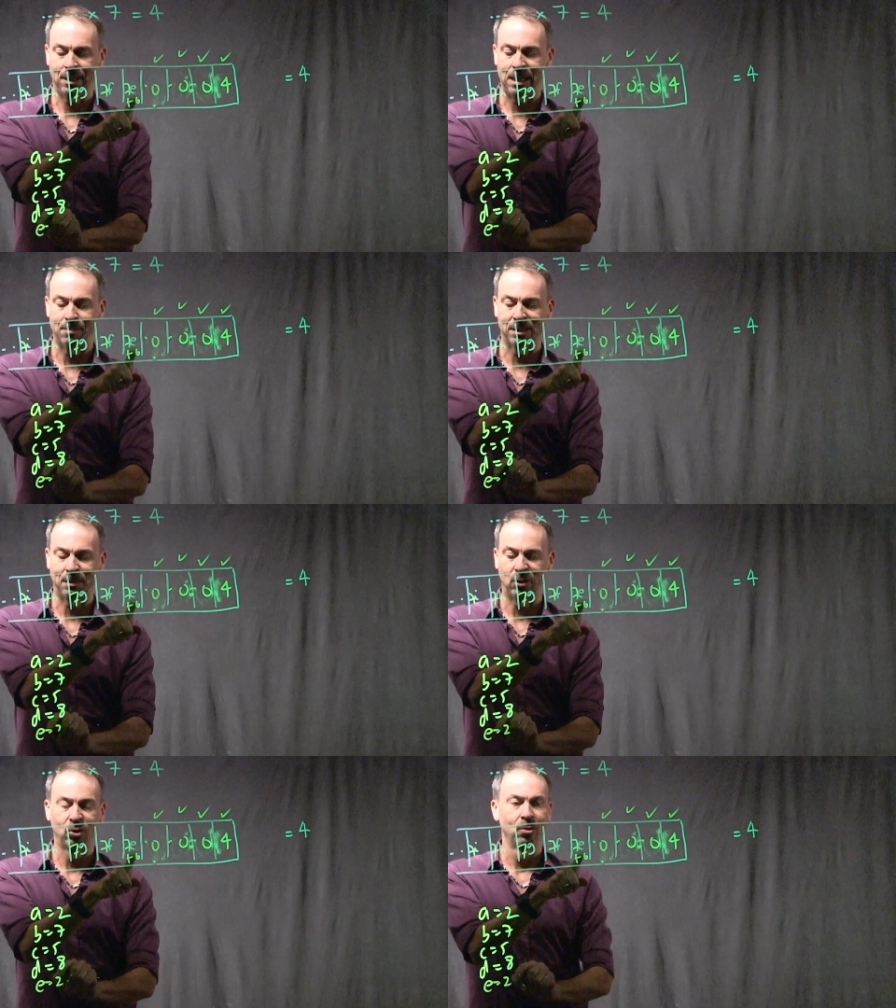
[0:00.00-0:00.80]
E must
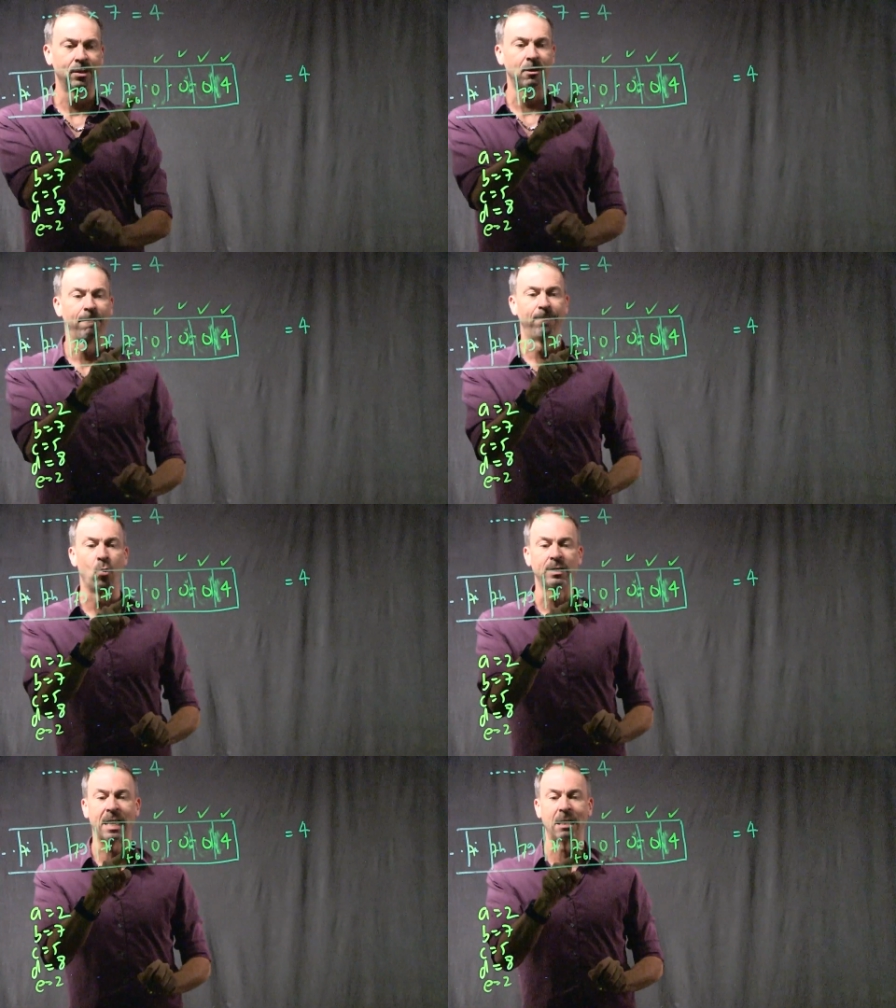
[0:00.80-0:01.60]
be 2. So
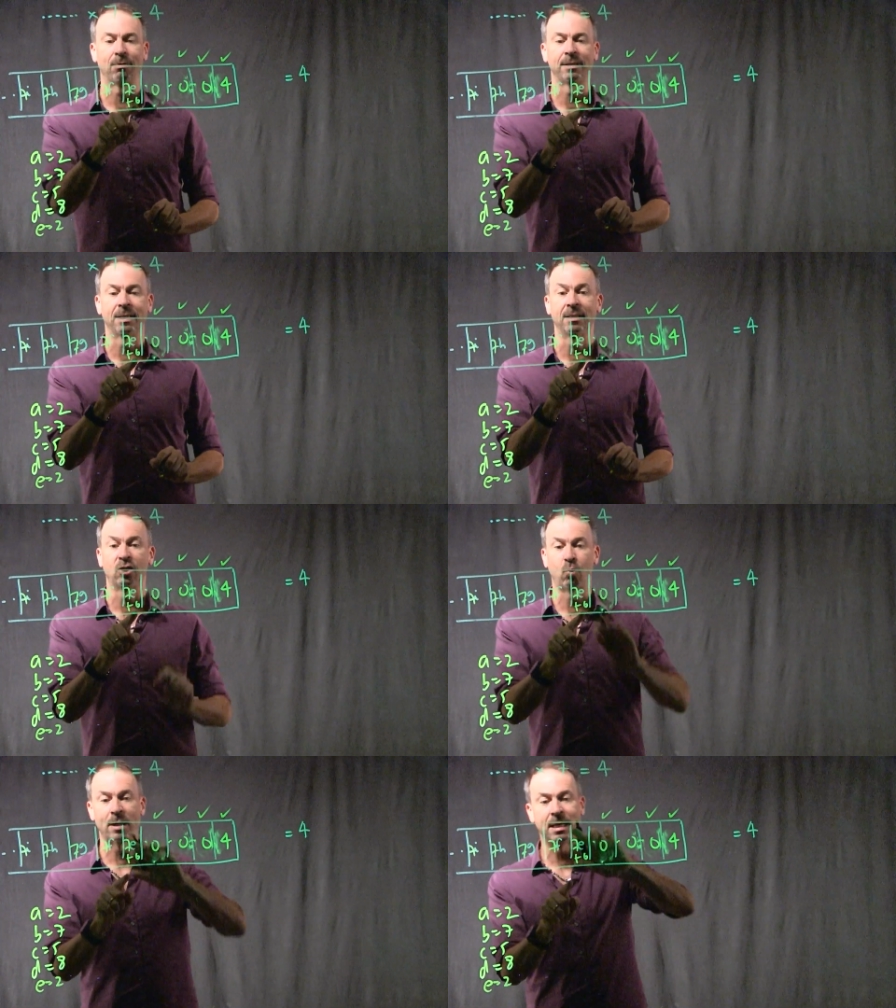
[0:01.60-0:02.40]
14 plus 6 is
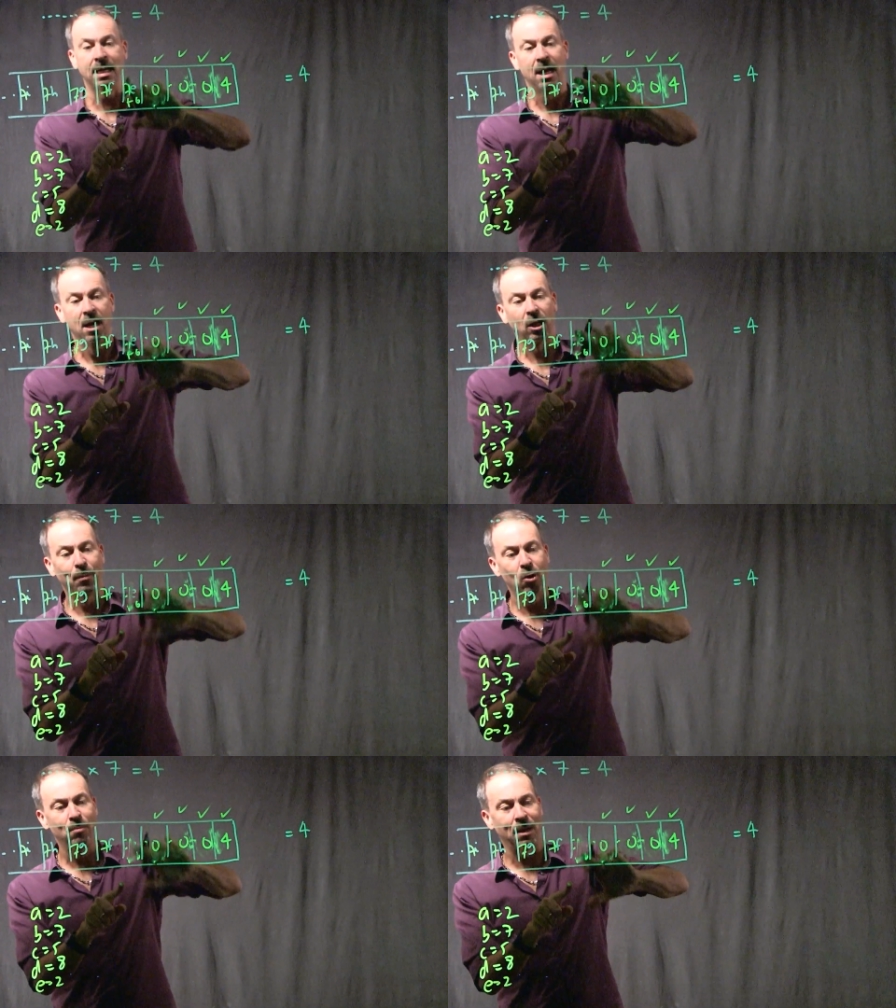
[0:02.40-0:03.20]
20.
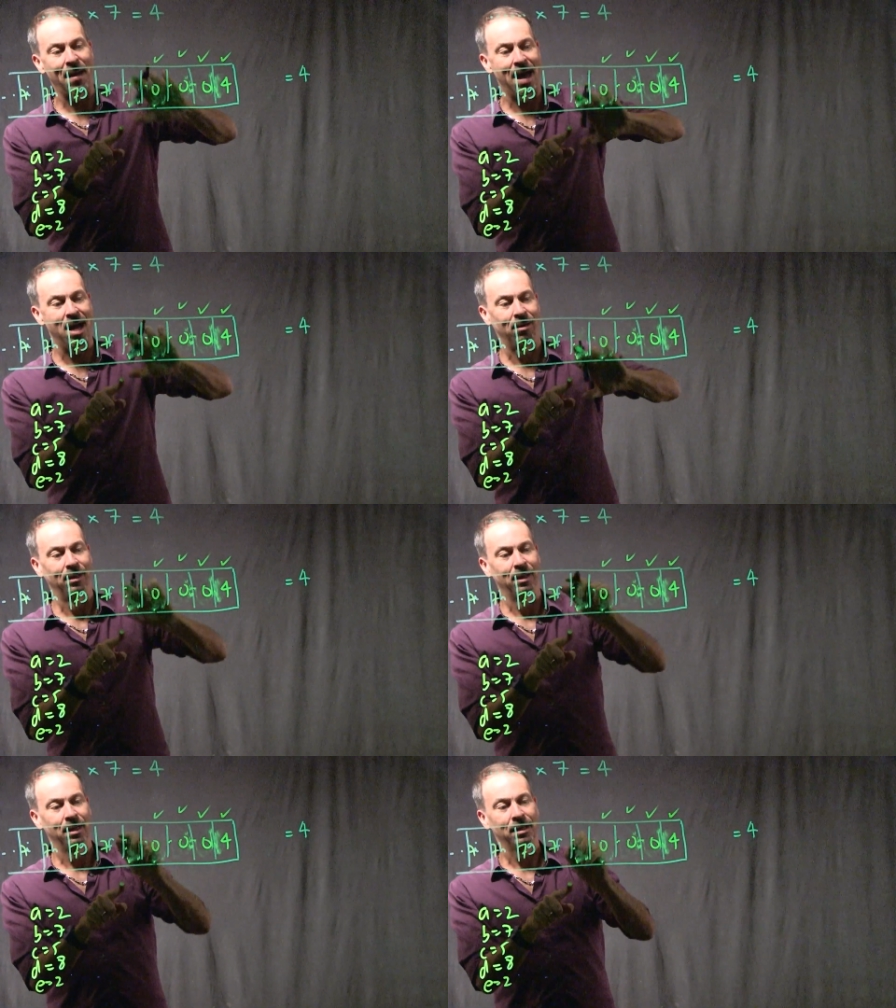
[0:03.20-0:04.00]
Kaboom, kapow!
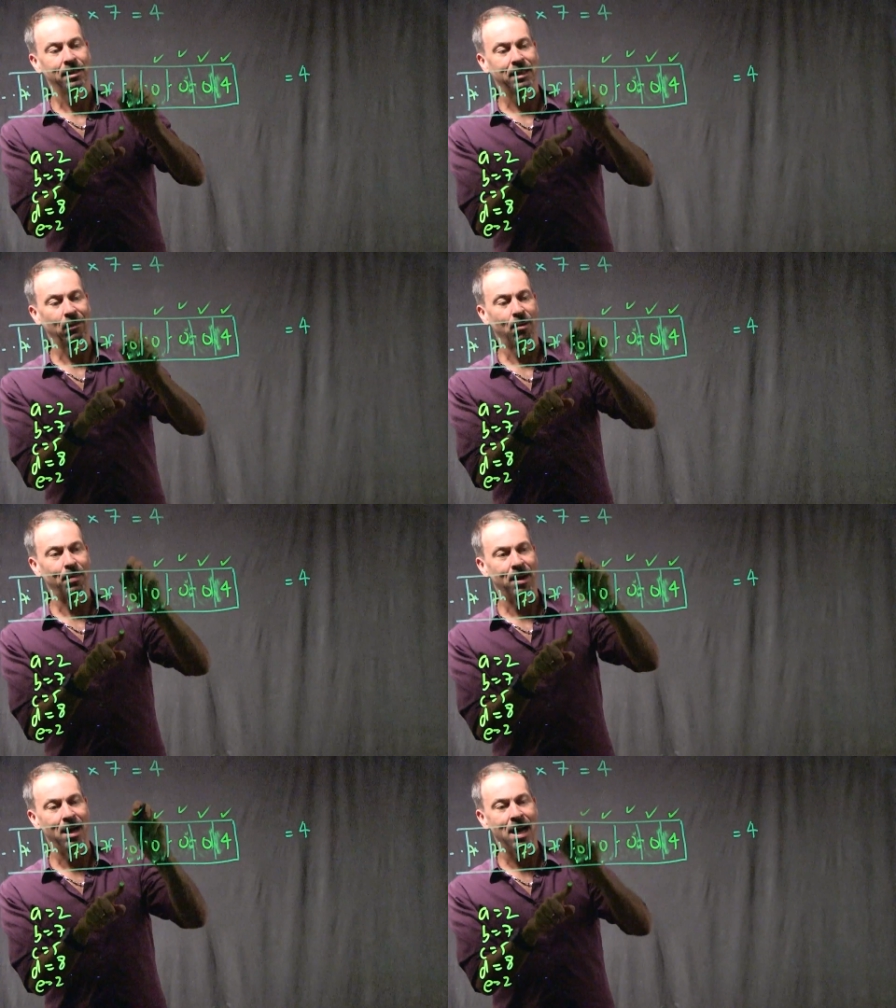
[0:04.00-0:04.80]
0
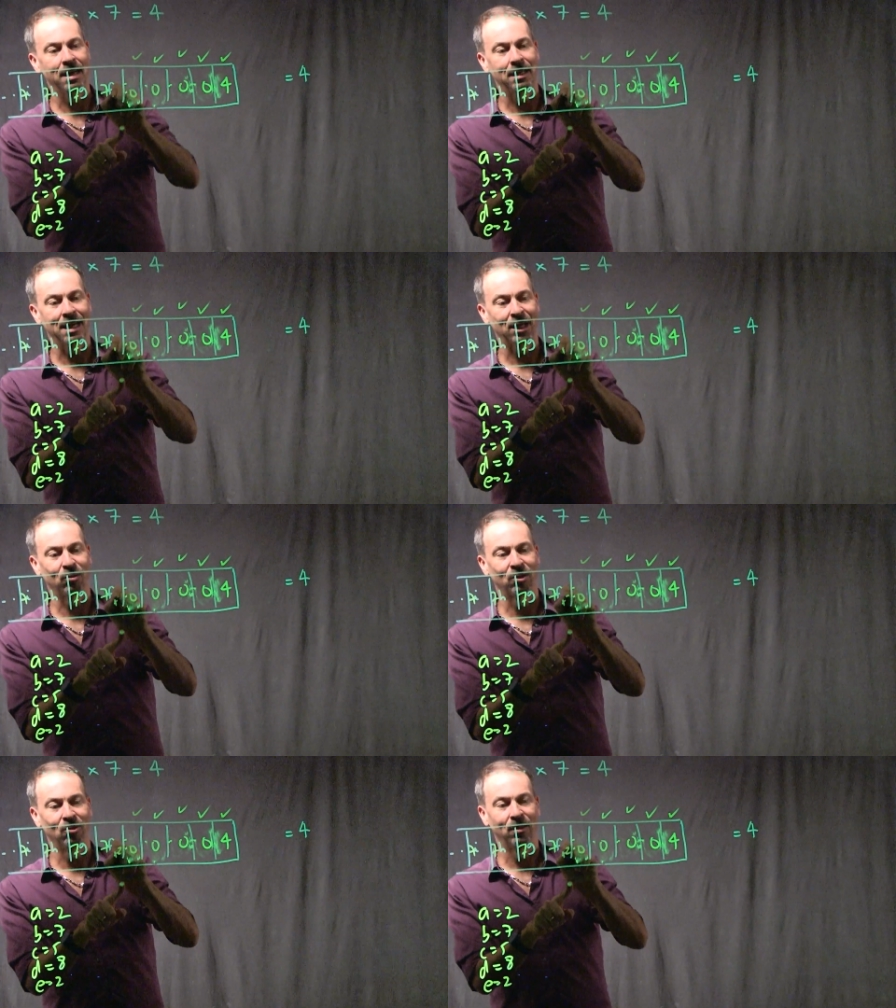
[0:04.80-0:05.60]
behind,
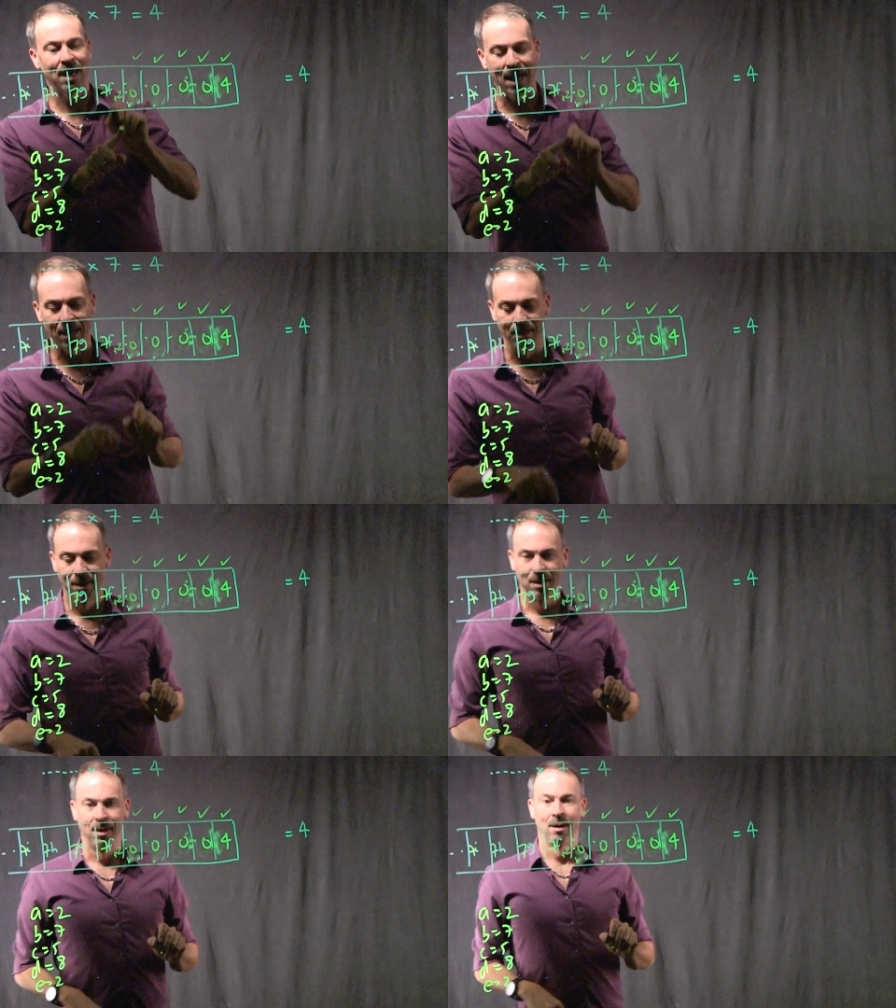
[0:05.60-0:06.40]
extra 2 there.
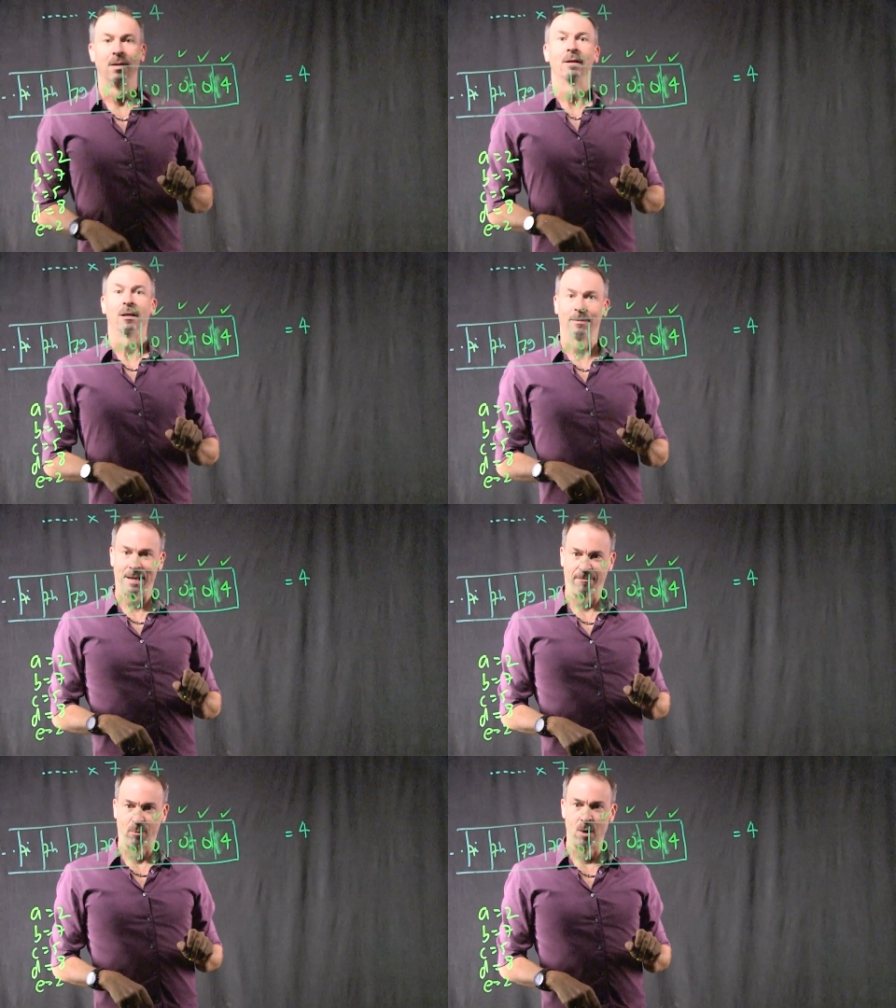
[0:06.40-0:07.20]
I'm going to be
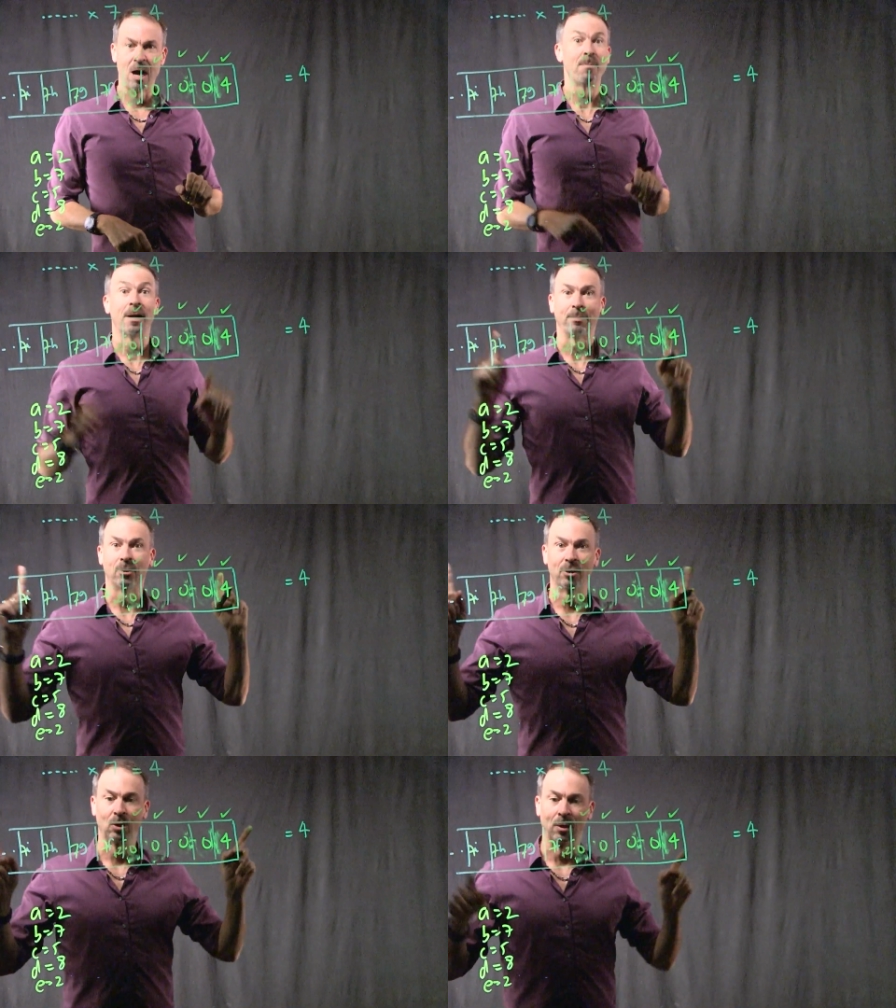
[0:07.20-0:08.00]
here for a while, but I'm going
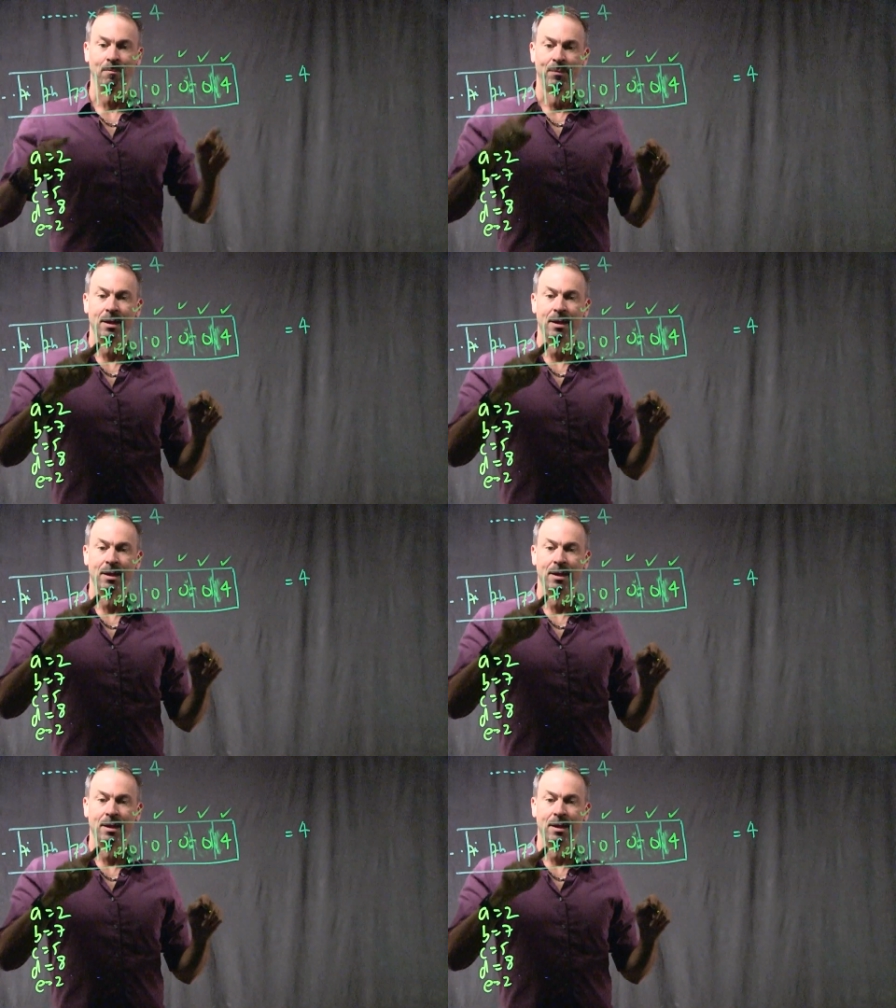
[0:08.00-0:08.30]
to do it.